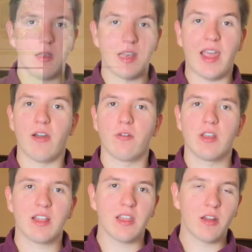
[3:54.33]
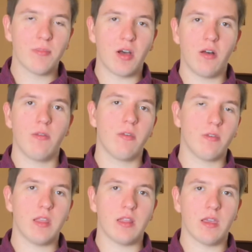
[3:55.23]
Now, to clear up all of those
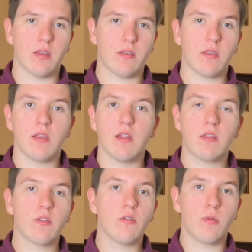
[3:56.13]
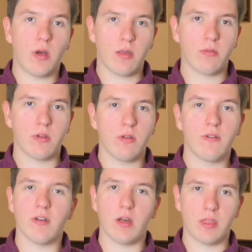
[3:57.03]
details, let's do a walkthrough
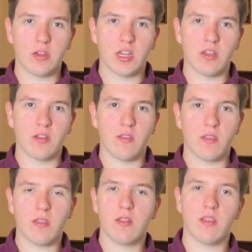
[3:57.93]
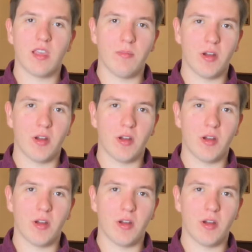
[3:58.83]
of all the changes to St.